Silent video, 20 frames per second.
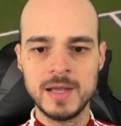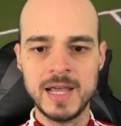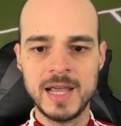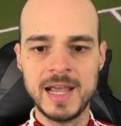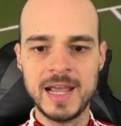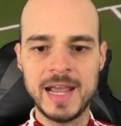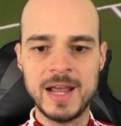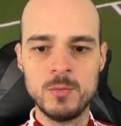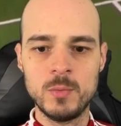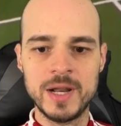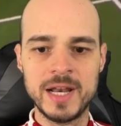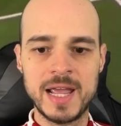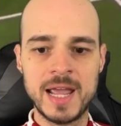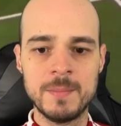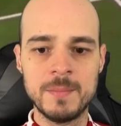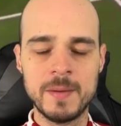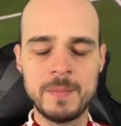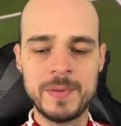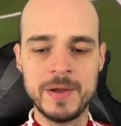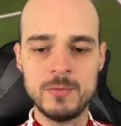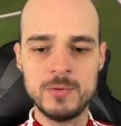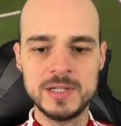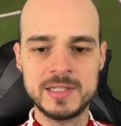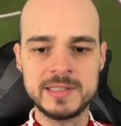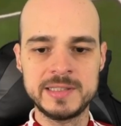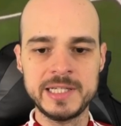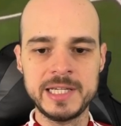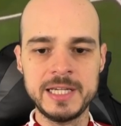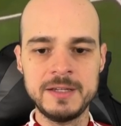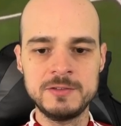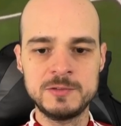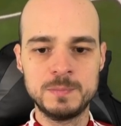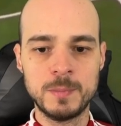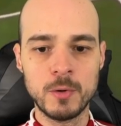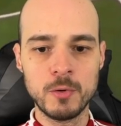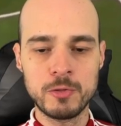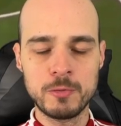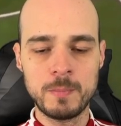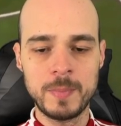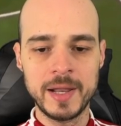And when Mbappe receives,
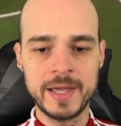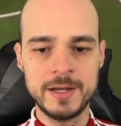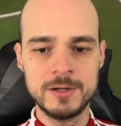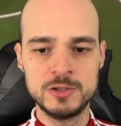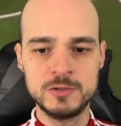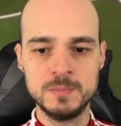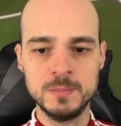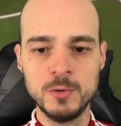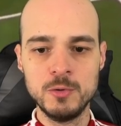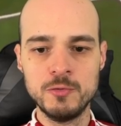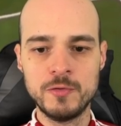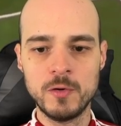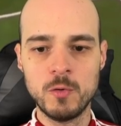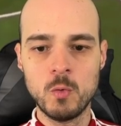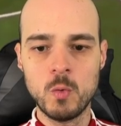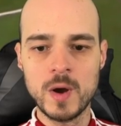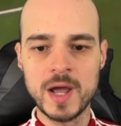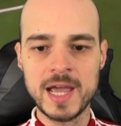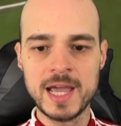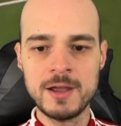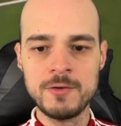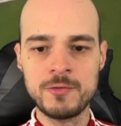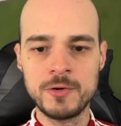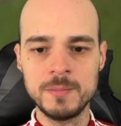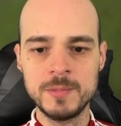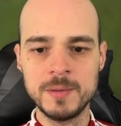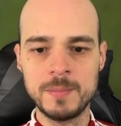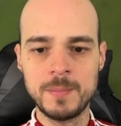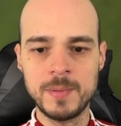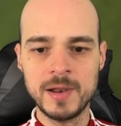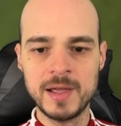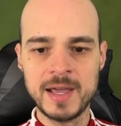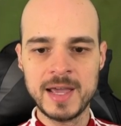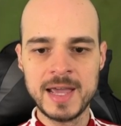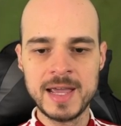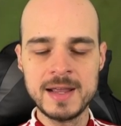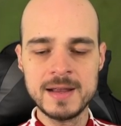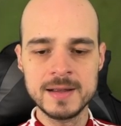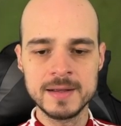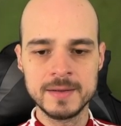both players move away from the
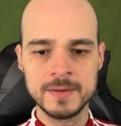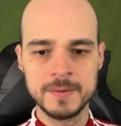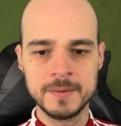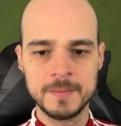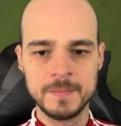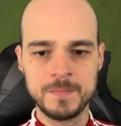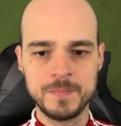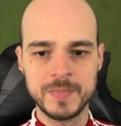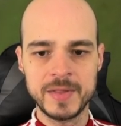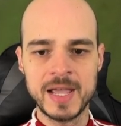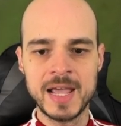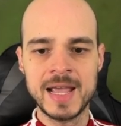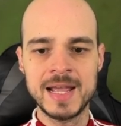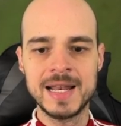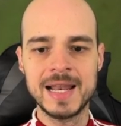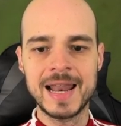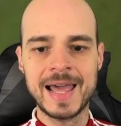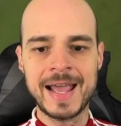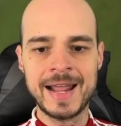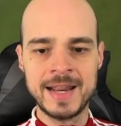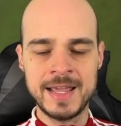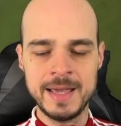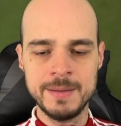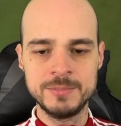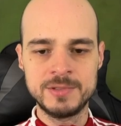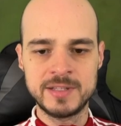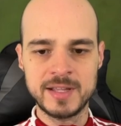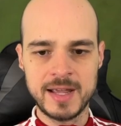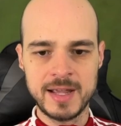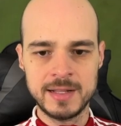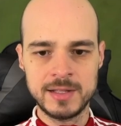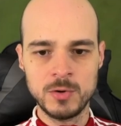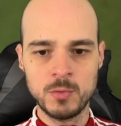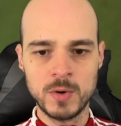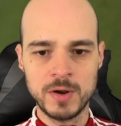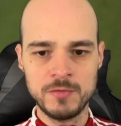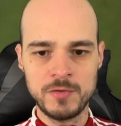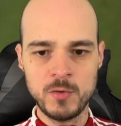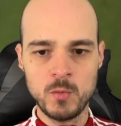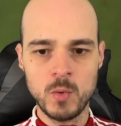play and let him take the
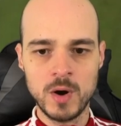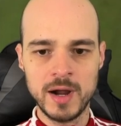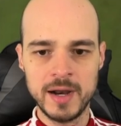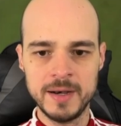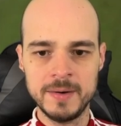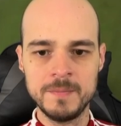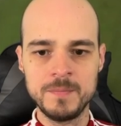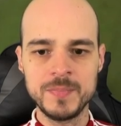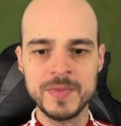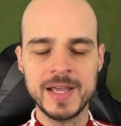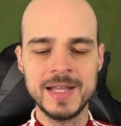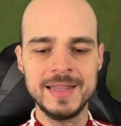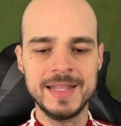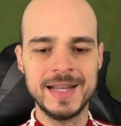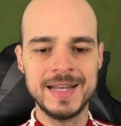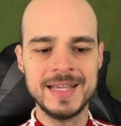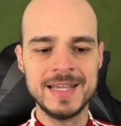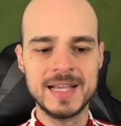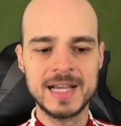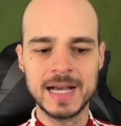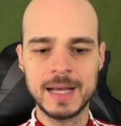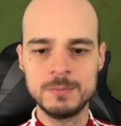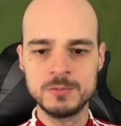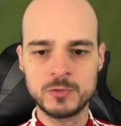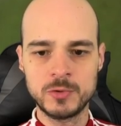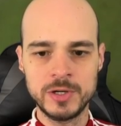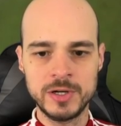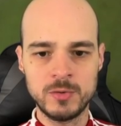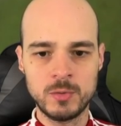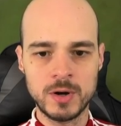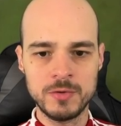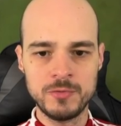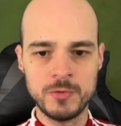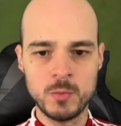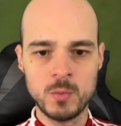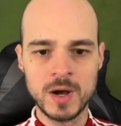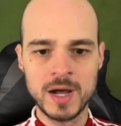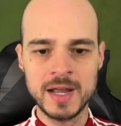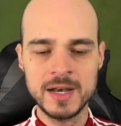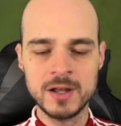1v1. And then he comes for the
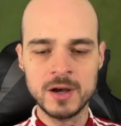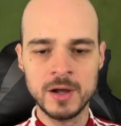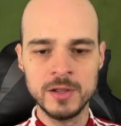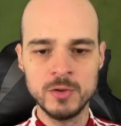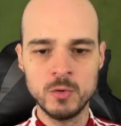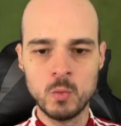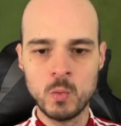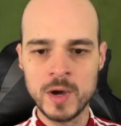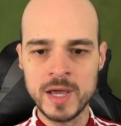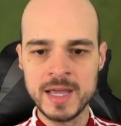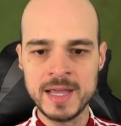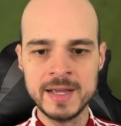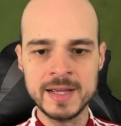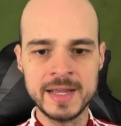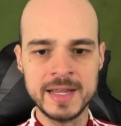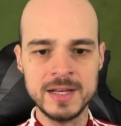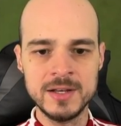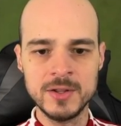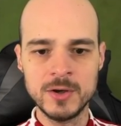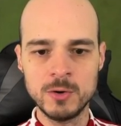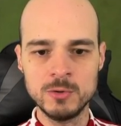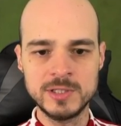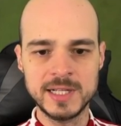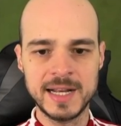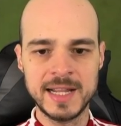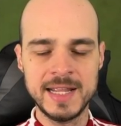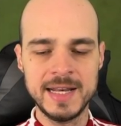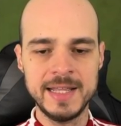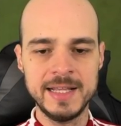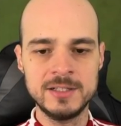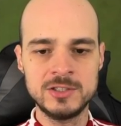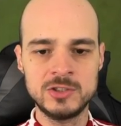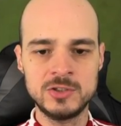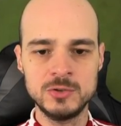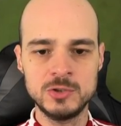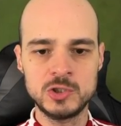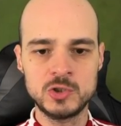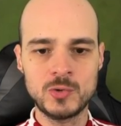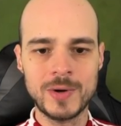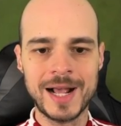1v1 on the wing. He knows that he needs to
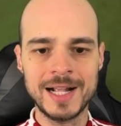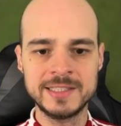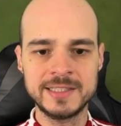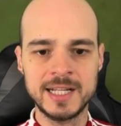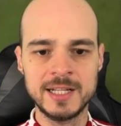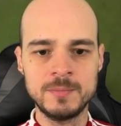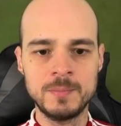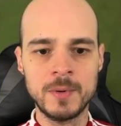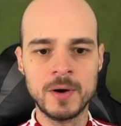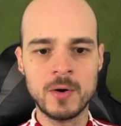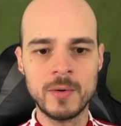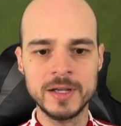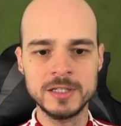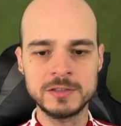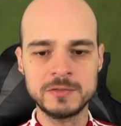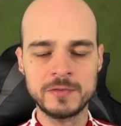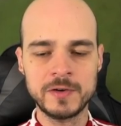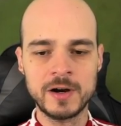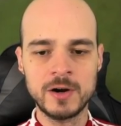stretch that ball as far